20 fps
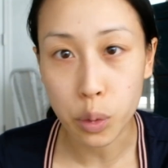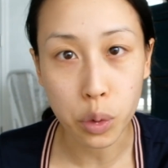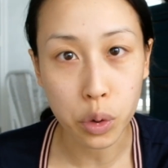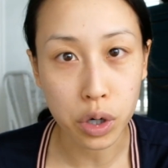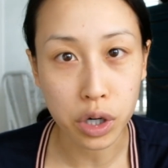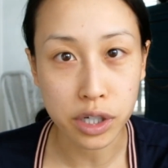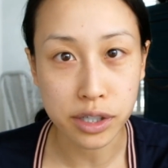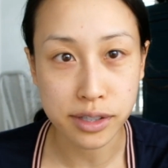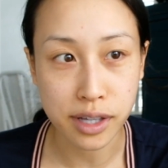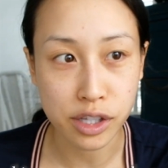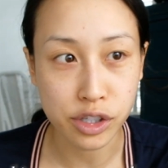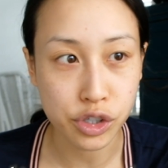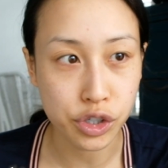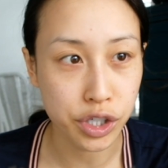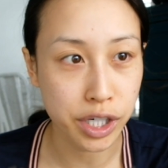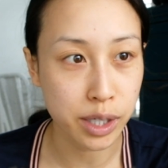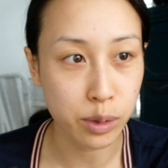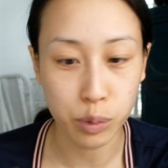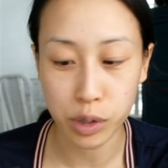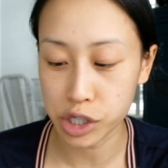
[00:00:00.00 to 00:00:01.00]
or
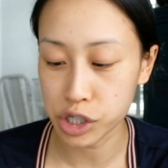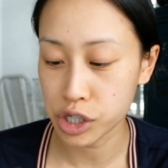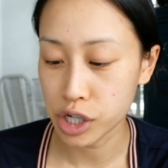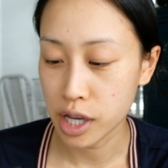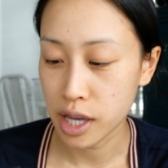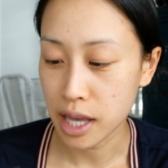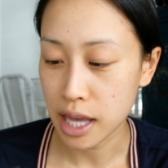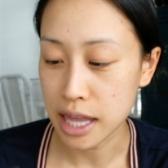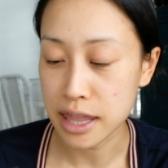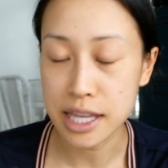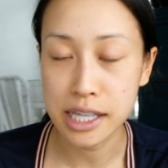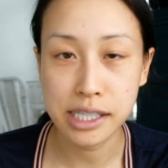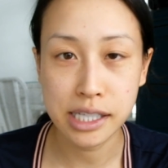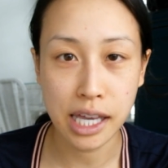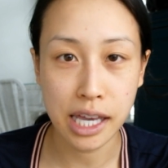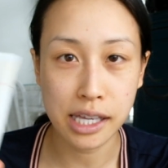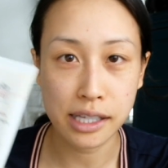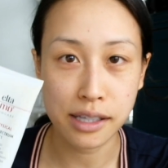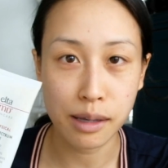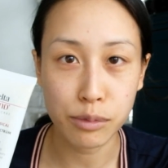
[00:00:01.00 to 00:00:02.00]
sunscreen, which in this
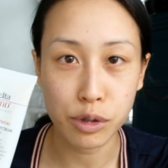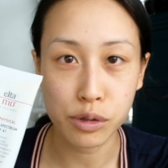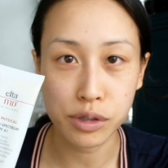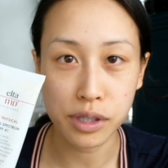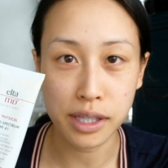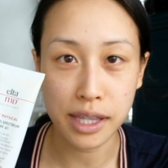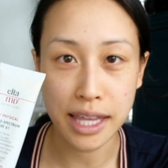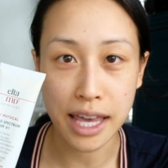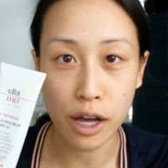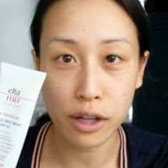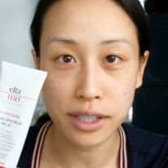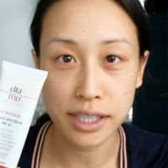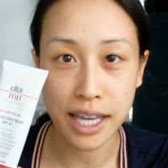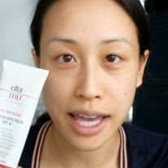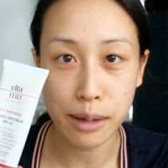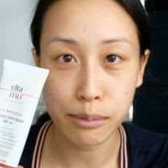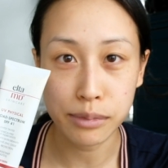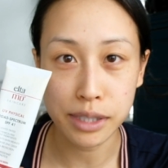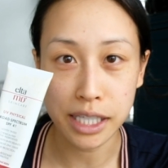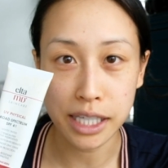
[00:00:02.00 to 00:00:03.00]
case, I'm using the Elta
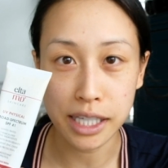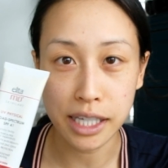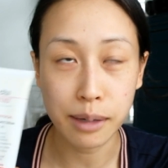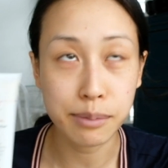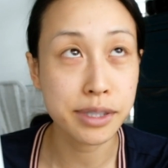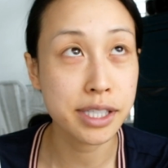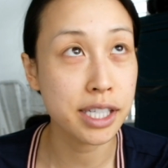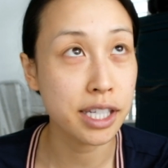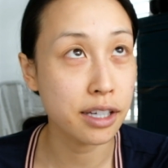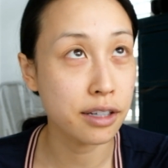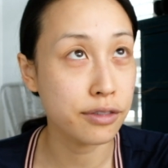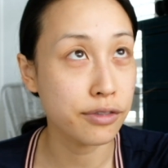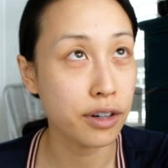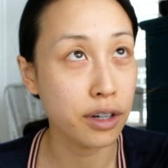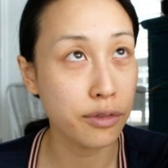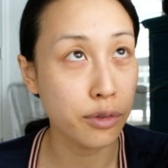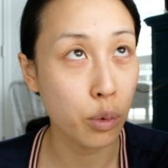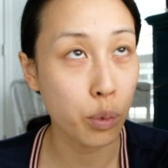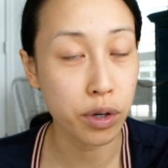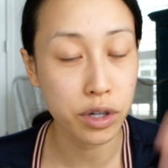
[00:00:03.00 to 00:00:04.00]
MD. I'm sitting in front
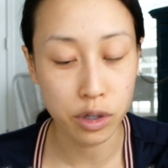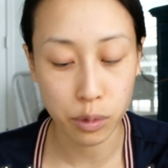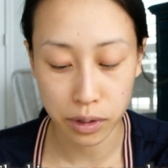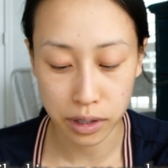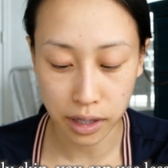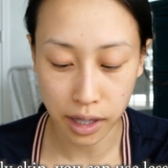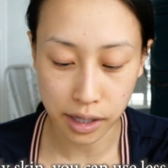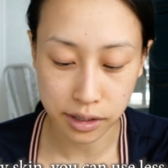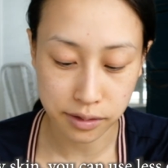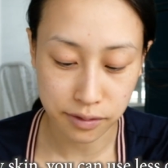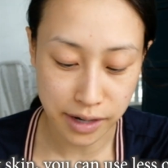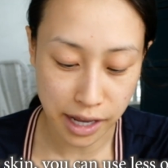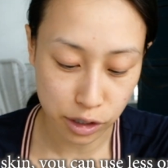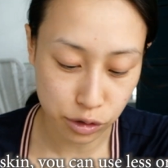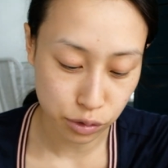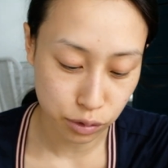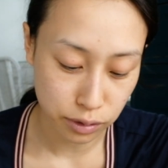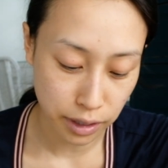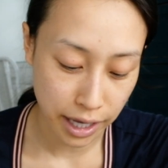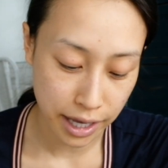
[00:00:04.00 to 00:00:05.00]
of a window with lots of
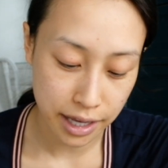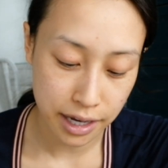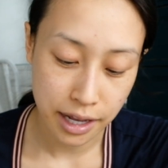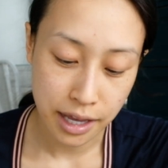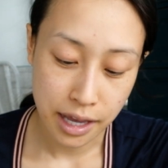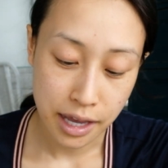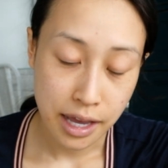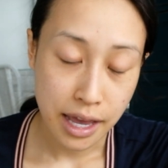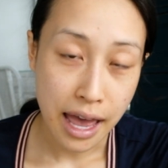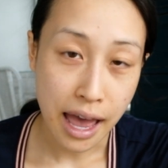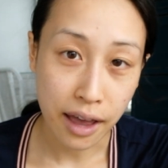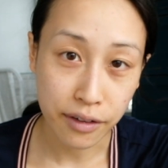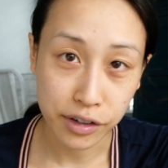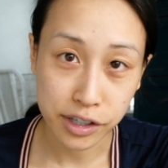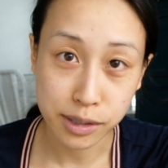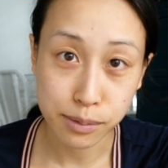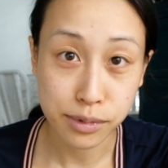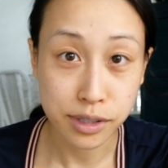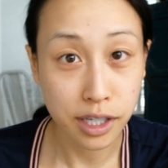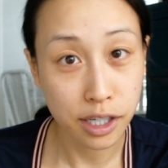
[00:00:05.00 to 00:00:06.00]
natural light. Having
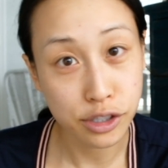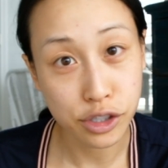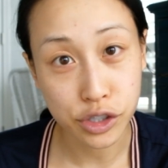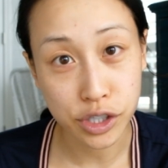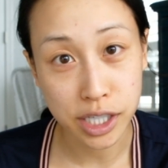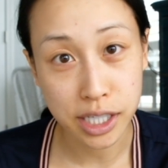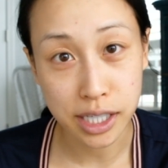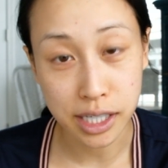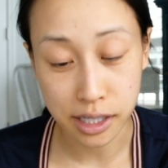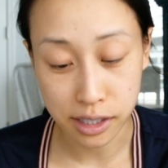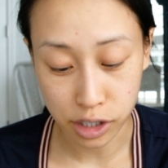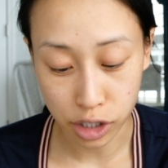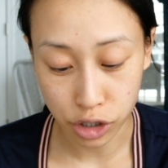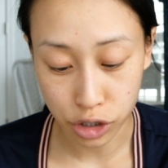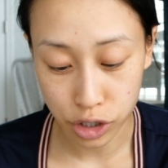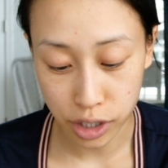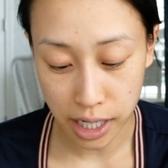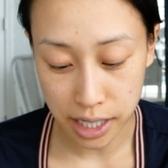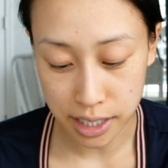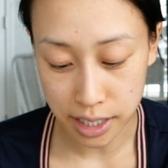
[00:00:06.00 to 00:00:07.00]
some sunscreen is a
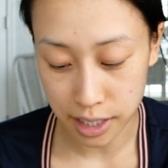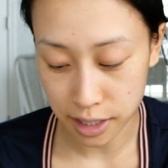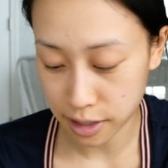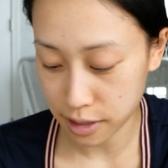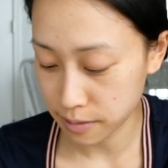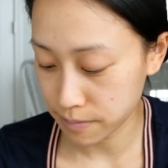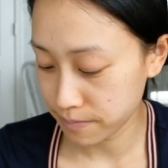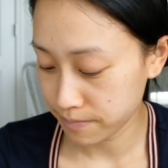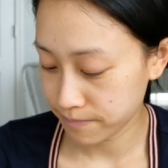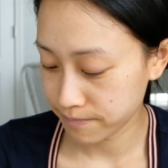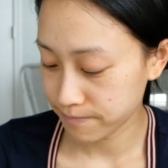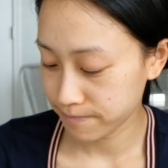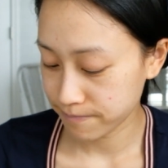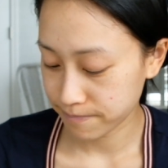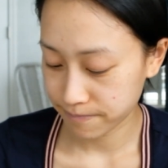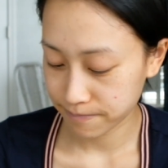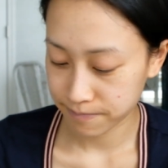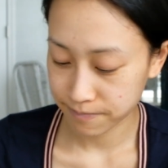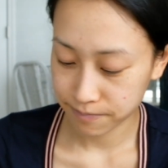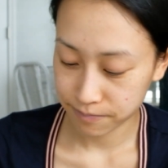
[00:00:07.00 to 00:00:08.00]
good idea.
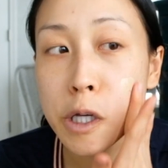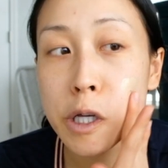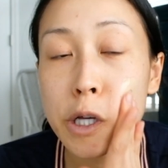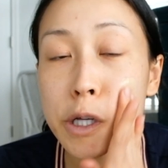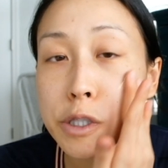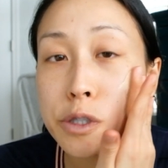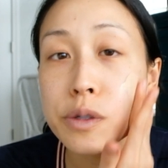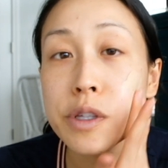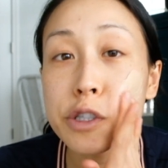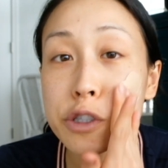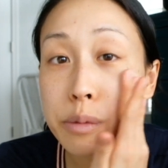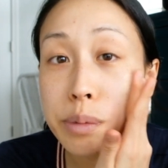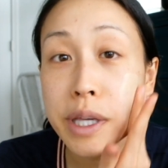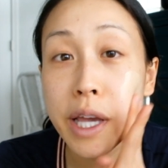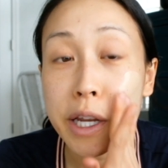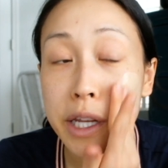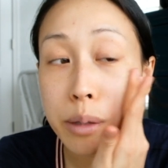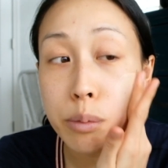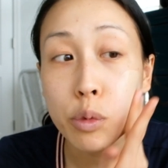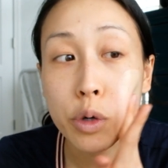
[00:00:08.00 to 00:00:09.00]
So this could be
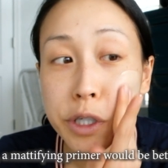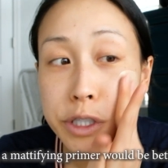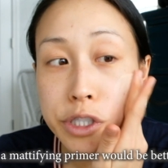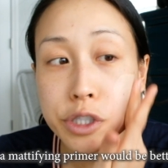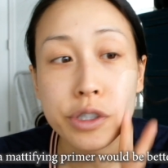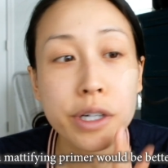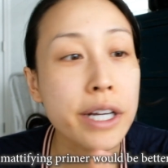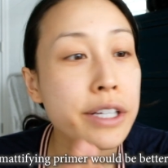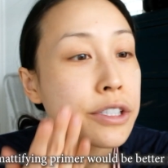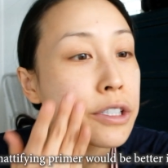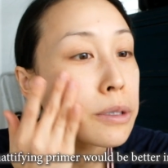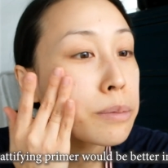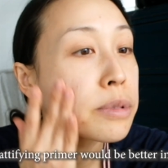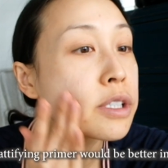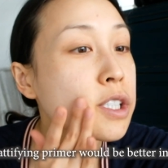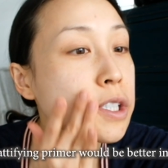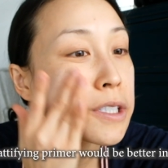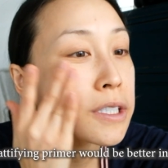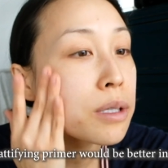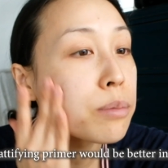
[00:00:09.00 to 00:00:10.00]
any moisturizer,
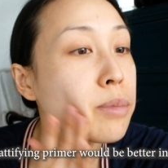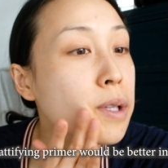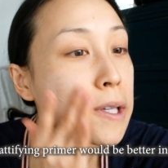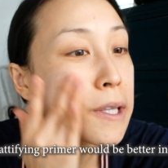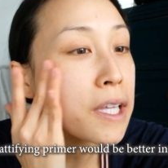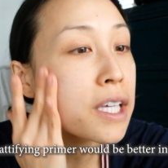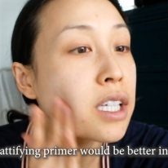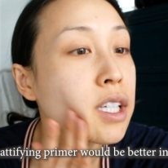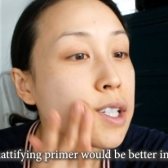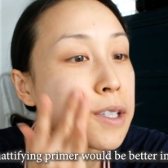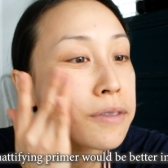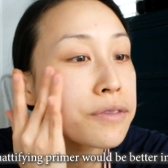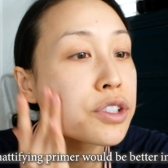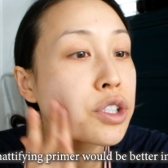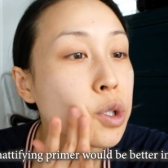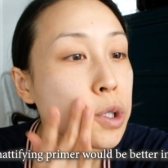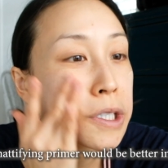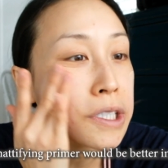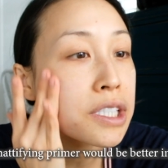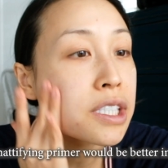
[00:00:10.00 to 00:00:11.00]
but just something that
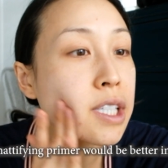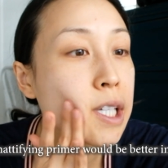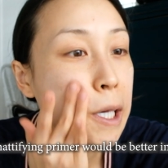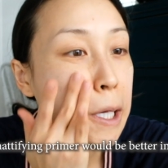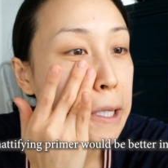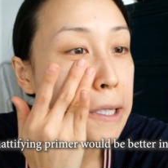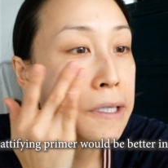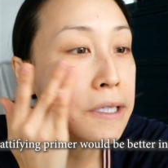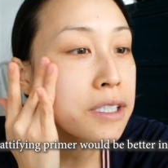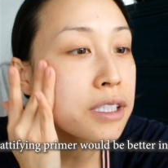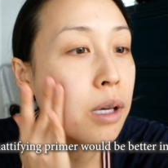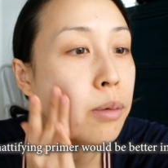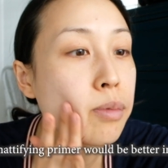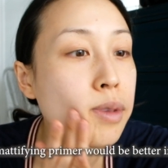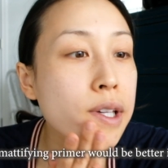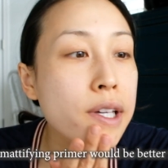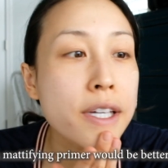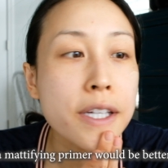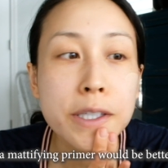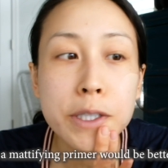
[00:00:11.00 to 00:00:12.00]
gives your skin
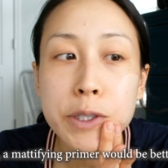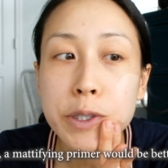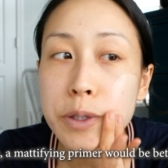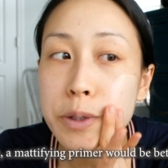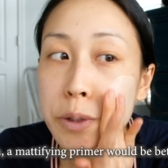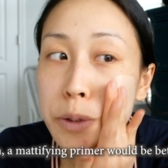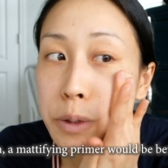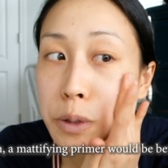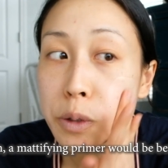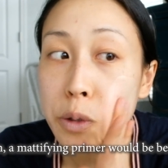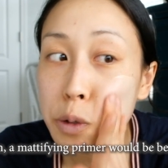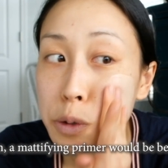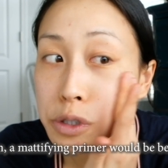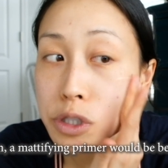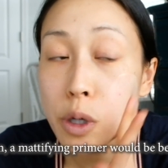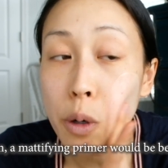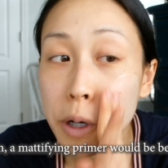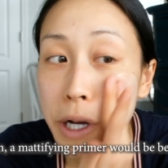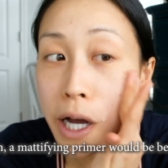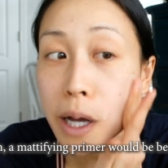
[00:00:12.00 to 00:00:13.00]
something to
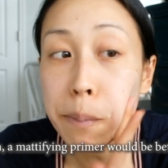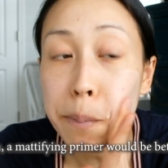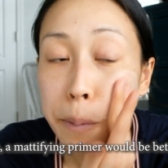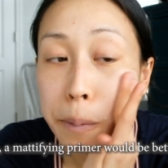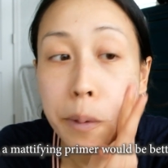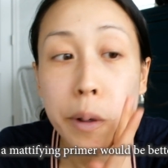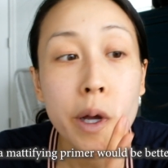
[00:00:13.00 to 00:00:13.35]
soak up